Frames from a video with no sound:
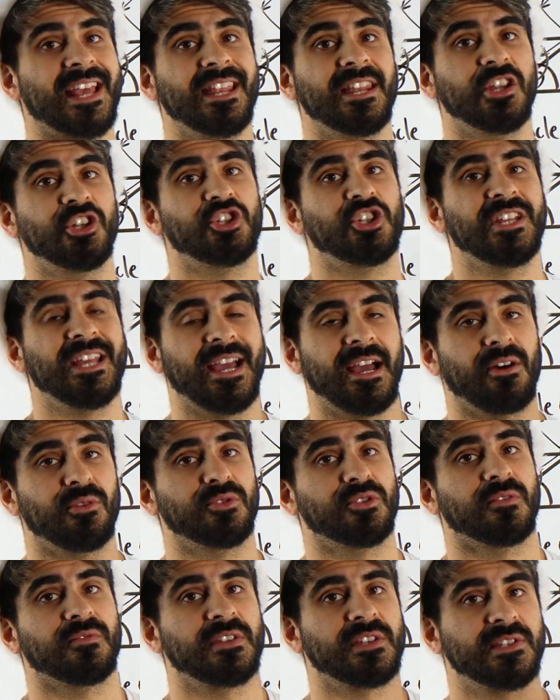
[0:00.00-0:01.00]
energy
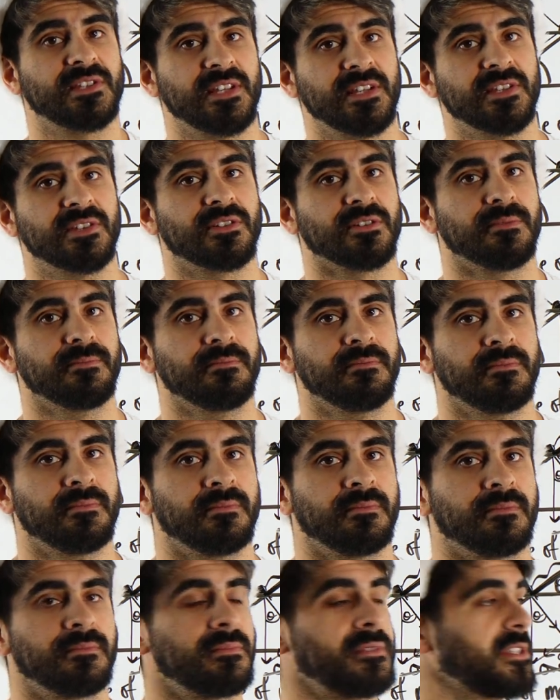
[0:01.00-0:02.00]
out of the system
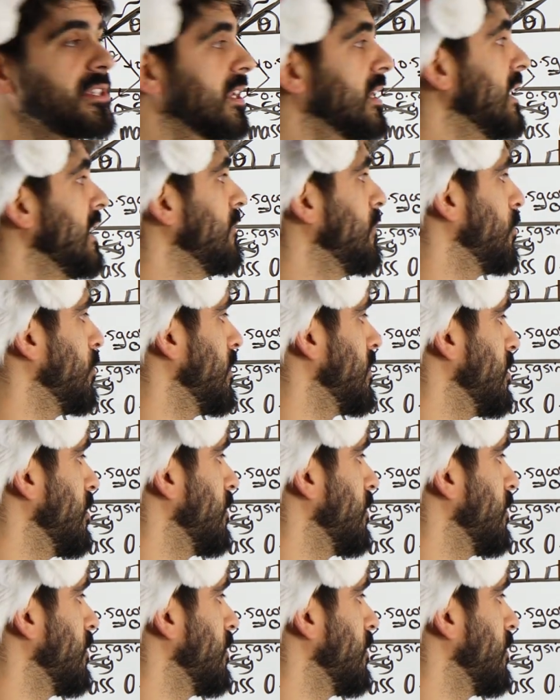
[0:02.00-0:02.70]
to leave you with